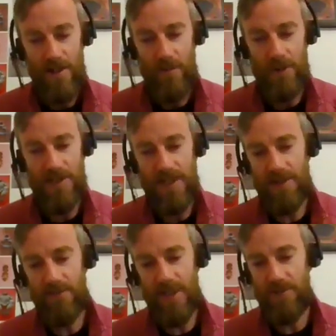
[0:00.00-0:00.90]
But the
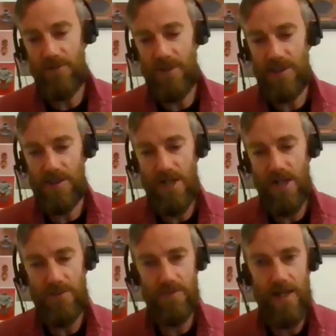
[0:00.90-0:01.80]
second place we visited as
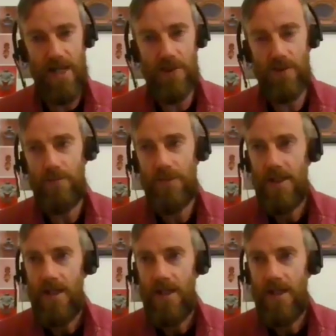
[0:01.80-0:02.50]
well was in Belgium.